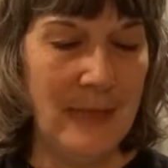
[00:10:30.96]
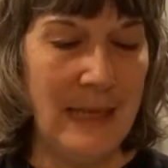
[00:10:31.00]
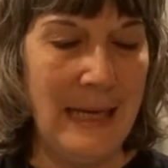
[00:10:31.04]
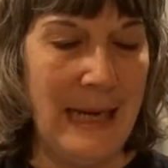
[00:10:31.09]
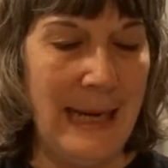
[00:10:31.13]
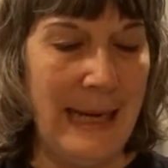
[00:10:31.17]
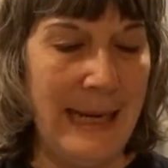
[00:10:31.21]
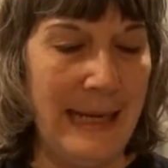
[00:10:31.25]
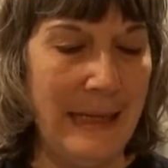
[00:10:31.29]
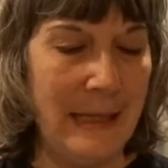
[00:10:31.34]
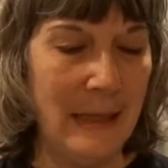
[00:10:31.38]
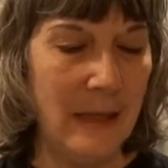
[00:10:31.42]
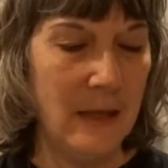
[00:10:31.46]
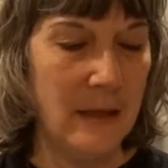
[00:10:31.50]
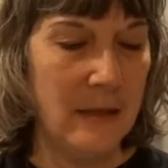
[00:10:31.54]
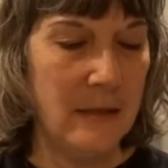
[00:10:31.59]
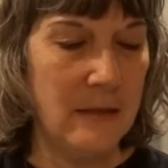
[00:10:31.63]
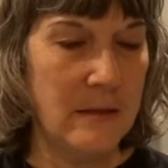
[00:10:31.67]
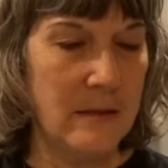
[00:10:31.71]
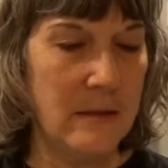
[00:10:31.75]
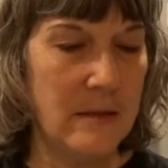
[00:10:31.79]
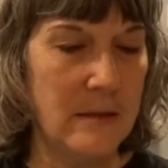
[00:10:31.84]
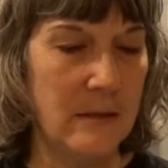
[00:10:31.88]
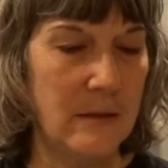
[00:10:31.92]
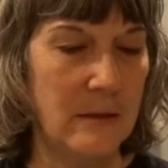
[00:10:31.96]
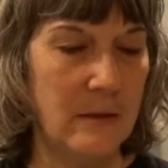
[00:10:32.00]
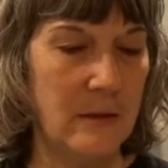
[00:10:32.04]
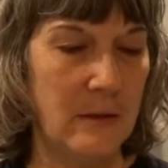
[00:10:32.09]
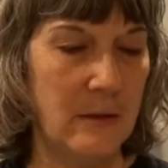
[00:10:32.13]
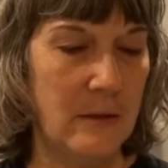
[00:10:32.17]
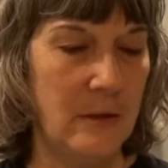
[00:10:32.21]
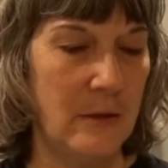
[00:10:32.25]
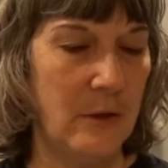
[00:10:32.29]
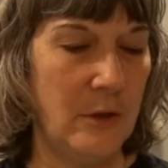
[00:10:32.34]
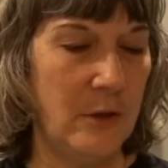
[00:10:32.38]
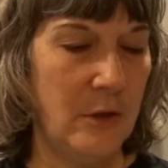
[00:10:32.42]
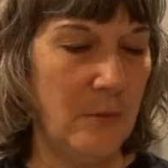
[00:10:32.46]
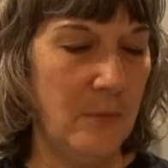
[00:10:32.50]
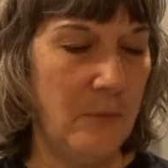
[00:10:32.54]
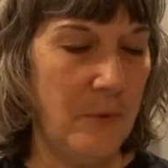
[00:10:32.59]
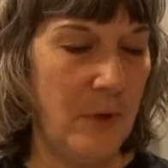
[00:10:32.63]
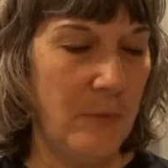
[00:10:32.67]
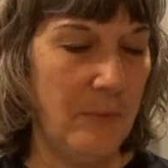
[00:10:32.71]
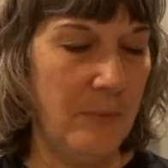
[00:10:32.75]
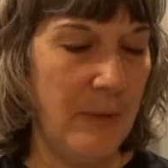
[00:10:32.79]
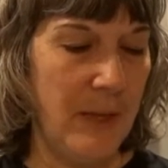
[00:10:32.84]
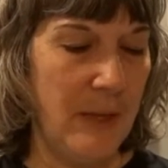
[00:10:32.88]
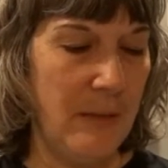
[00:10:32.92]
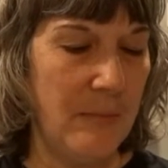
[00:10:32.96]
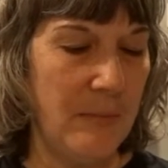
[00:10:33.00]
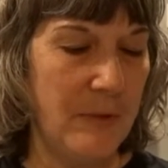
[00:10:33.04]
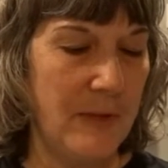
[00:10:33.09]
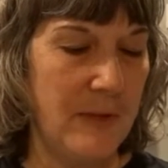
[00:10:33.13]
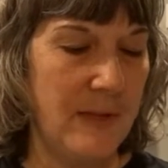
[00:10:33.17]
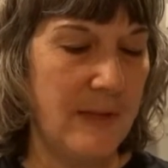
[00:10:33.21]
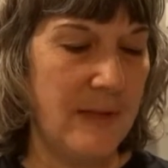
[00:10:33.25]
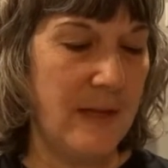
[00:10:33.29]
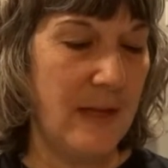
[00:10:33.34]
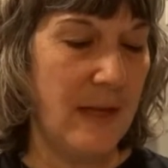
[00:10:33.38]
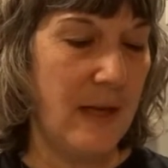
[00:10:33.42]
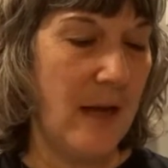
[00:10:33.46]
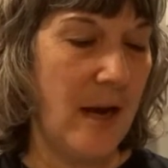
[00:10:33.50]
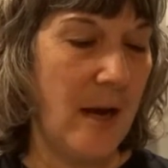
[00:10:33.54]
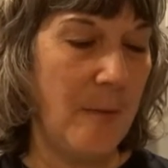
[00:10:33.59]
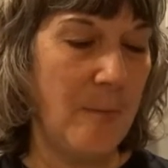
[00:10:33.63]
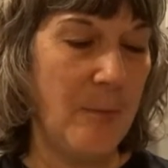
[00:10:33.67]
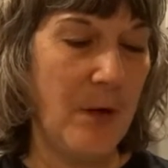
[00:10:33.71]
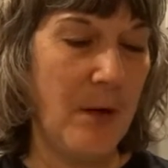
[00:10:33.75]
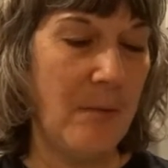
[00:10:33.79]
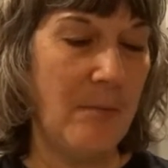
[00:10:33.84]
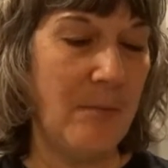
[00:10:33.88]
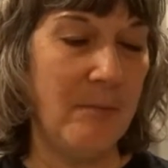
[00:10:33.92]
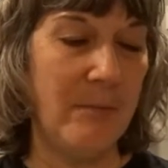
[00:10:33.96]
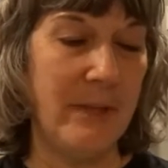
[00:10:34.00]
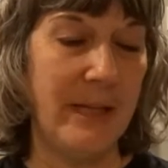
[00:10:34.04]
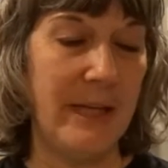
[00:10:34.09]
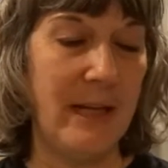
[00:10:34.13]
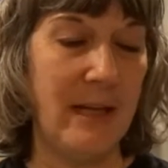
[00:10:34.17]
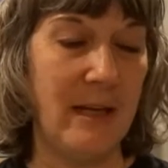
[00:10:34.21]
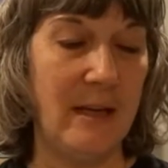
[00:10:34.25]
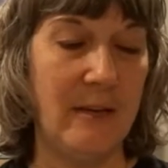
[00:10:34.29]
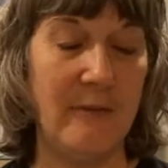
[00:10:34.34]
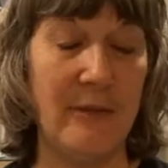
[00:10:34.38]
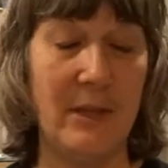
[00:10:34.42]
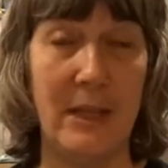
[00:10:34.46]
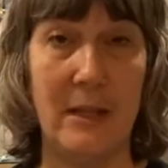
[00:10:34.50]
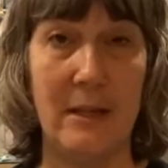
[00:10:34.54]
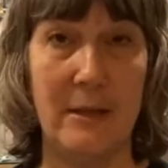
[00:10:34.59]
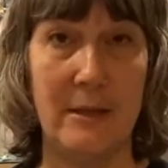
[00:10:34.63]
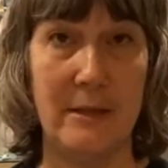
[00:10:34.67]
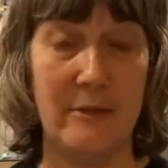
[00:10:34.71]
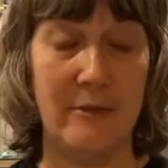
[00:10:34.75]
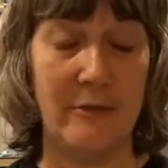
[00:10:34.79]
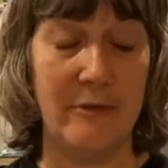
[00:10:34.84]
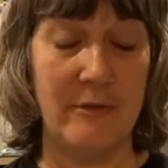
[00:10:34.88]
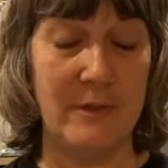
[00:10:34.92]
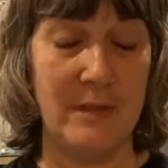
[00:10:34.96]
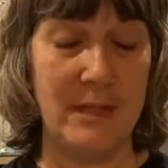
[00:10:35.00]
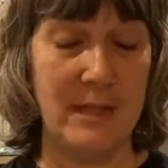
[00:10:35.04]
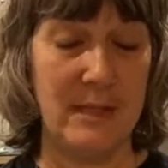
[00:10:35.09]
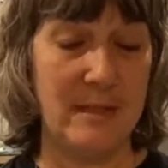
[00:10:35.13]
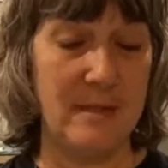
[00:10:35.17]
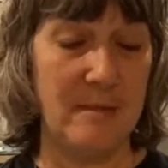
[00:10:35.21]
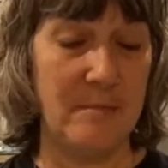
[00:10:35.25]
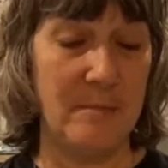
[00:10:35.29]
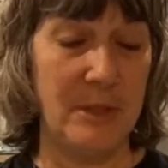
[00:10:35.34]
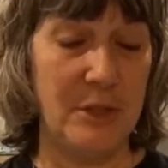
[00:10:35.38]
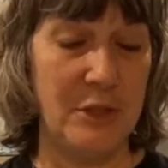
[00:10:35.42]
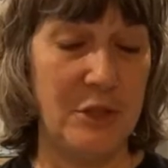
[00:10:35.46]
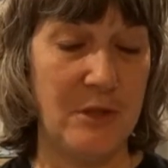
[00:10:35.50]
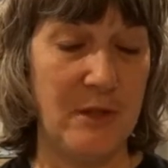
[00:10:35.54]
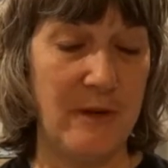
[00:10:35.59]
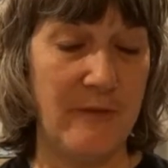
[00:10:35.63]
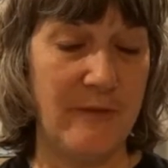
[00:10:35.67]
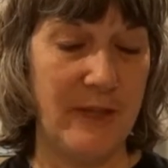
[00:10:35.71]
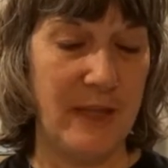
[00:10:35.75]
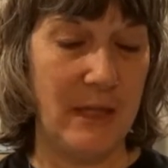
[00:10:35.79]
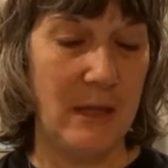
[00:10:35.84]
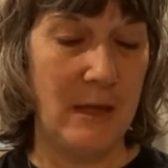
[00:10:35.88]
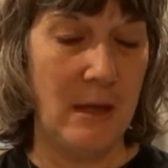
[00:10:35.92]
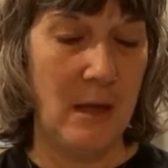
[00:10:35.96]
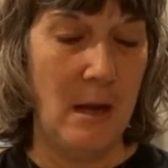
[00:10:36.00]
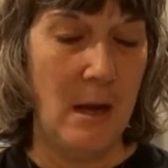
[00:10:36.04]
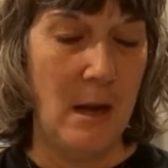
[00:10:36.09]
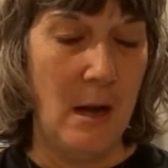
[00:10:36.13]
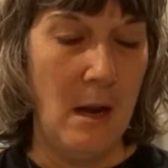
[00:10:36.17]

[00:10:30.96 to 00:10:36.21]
and you won't be able to see it. I probably can't even get a decent picture of it.